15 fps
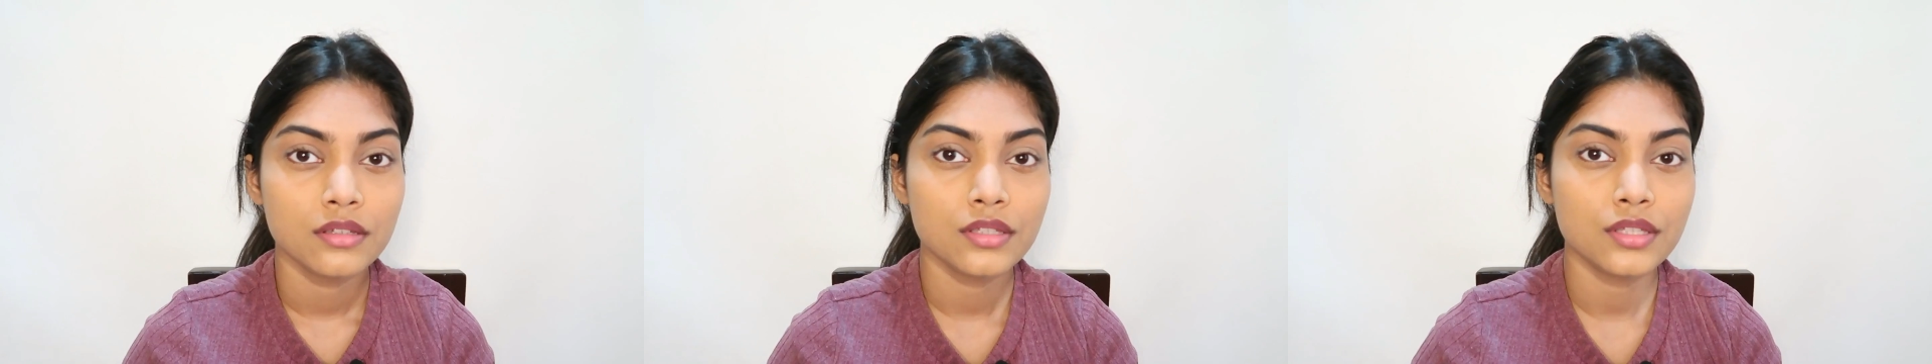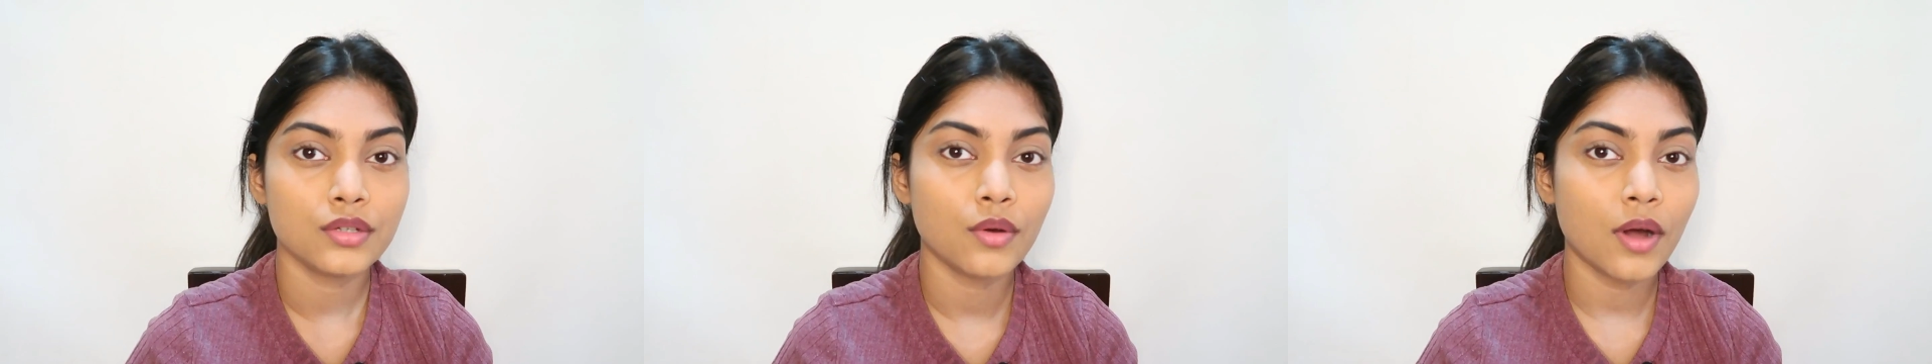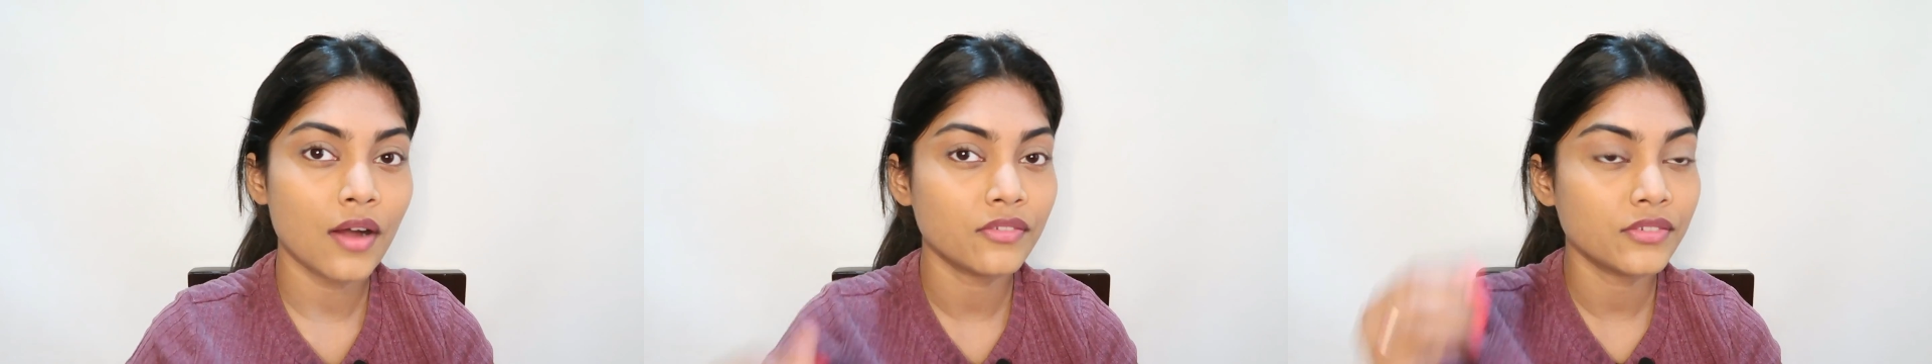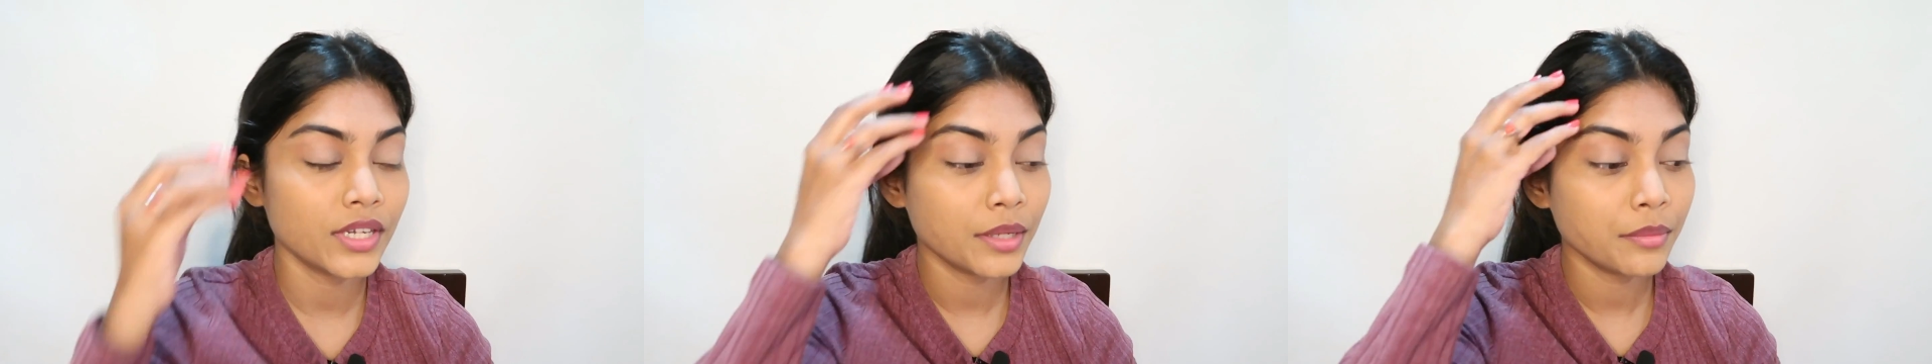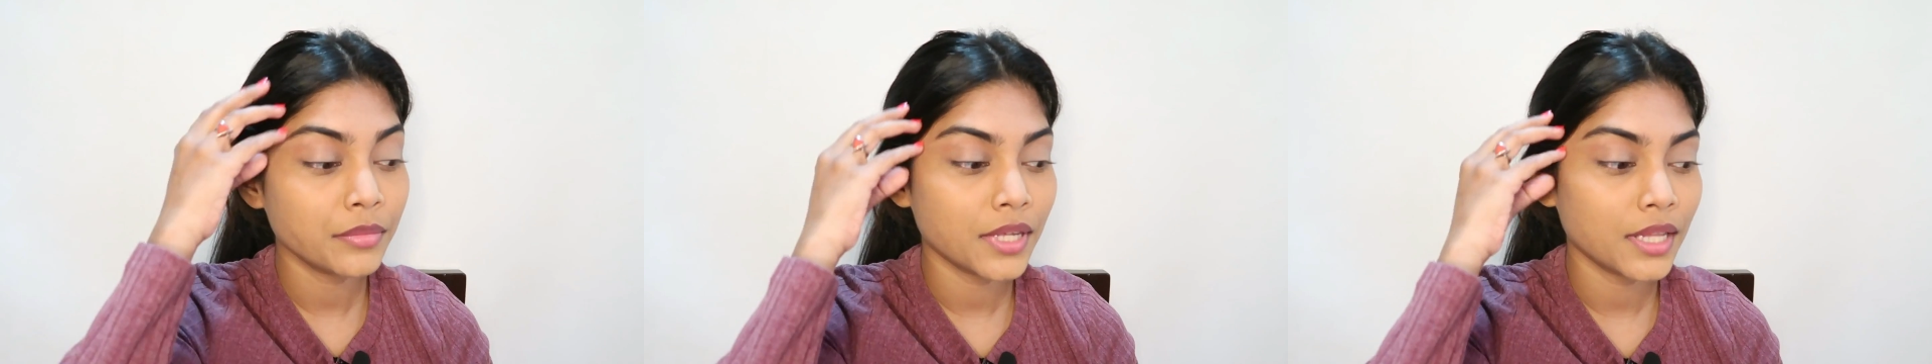So after
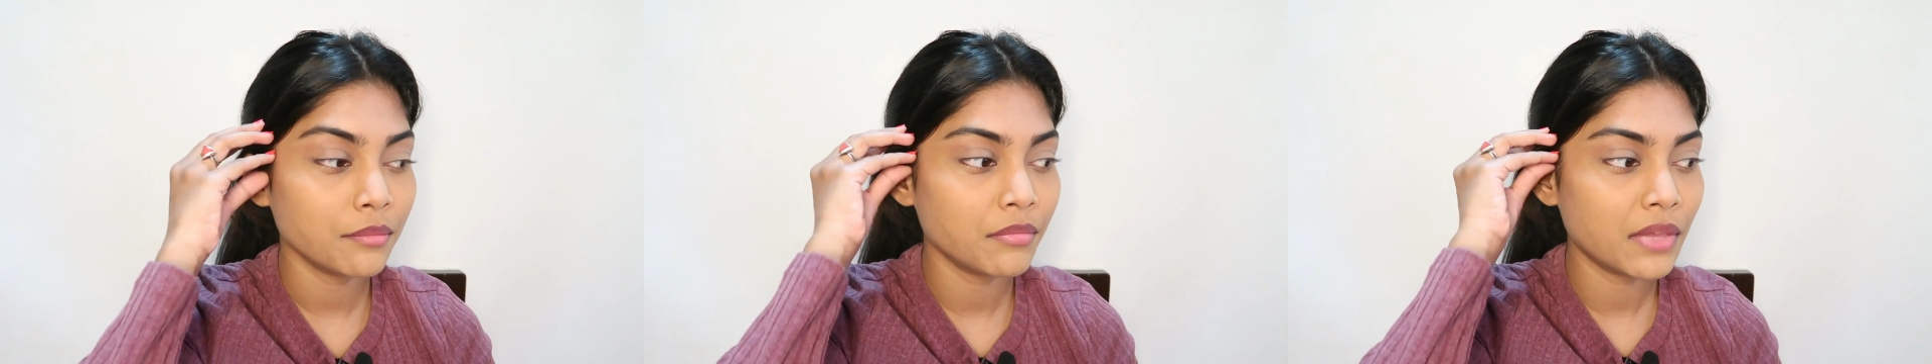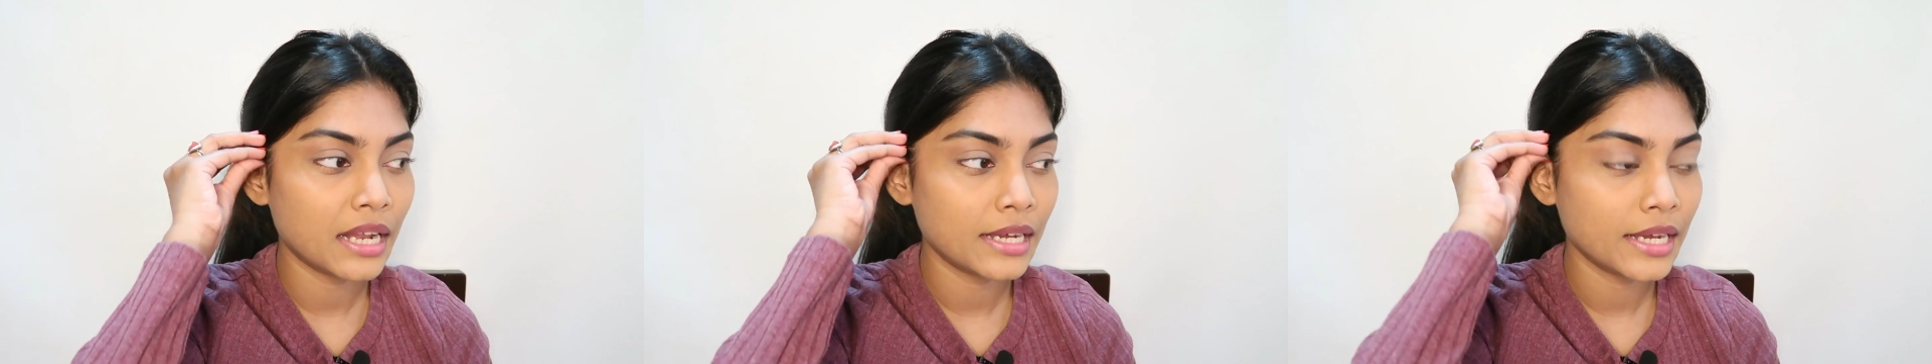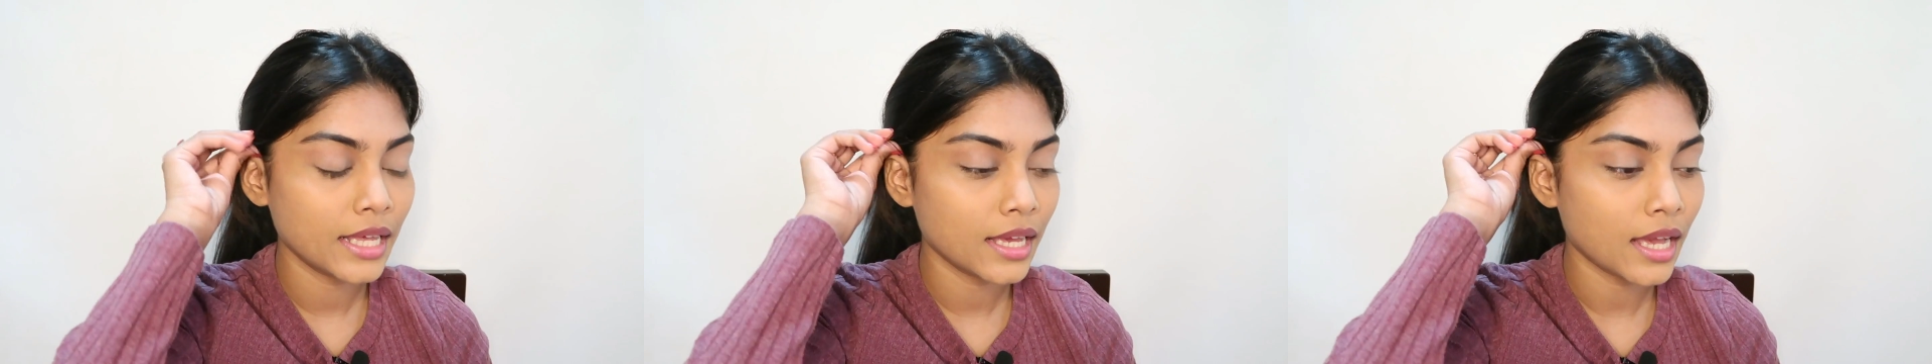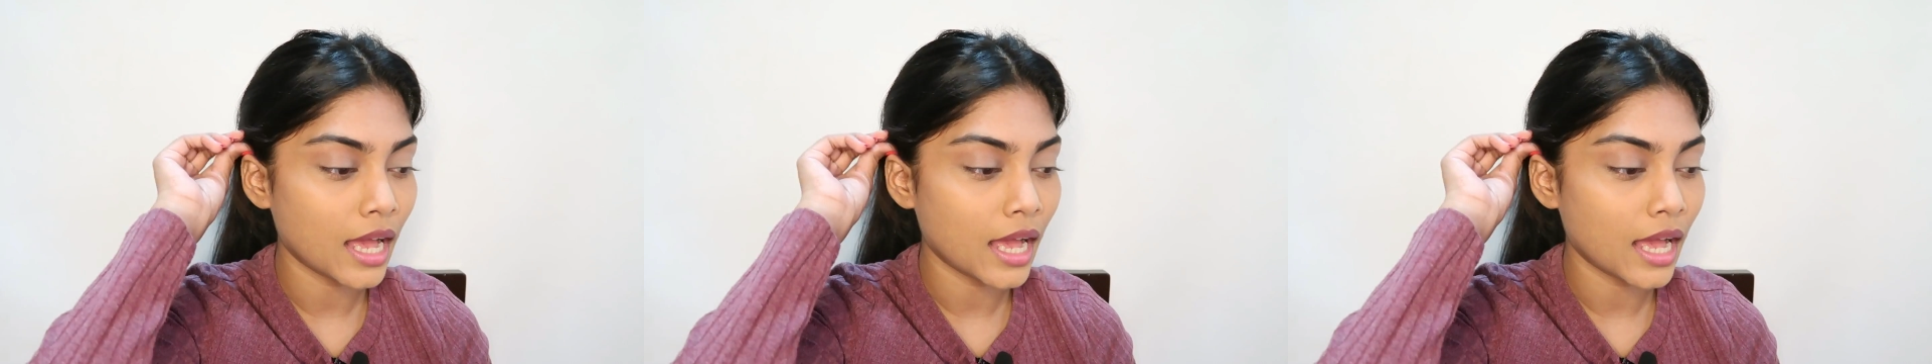I'm done blending,